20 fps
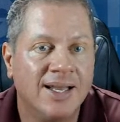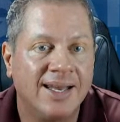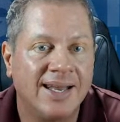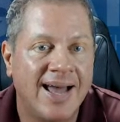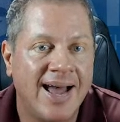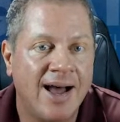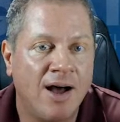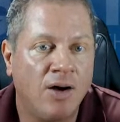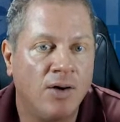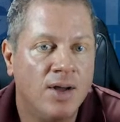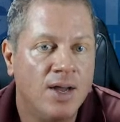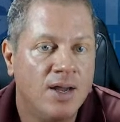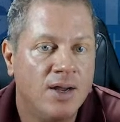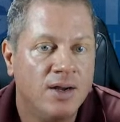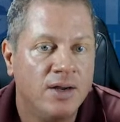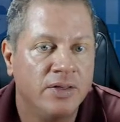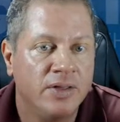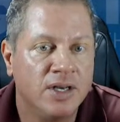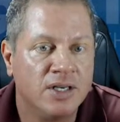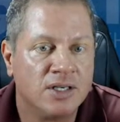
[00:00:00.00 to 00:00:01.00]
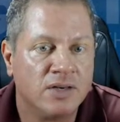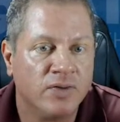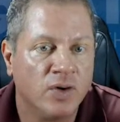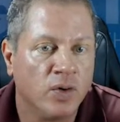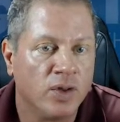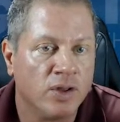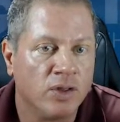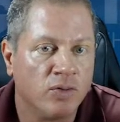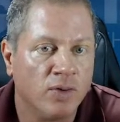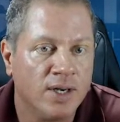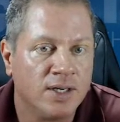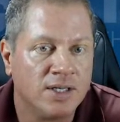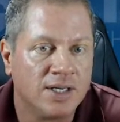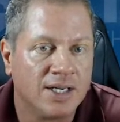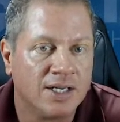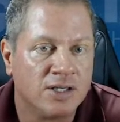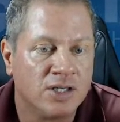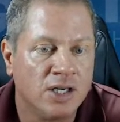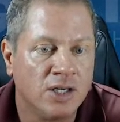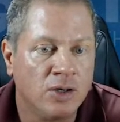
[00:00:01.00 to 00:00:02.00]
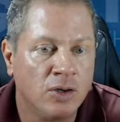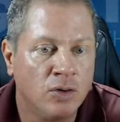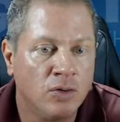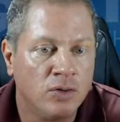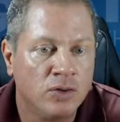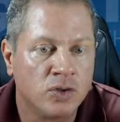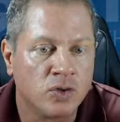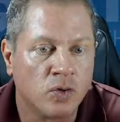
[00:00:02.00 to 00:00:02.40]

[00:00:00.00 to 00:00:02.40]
allow the severe weather threat to continue.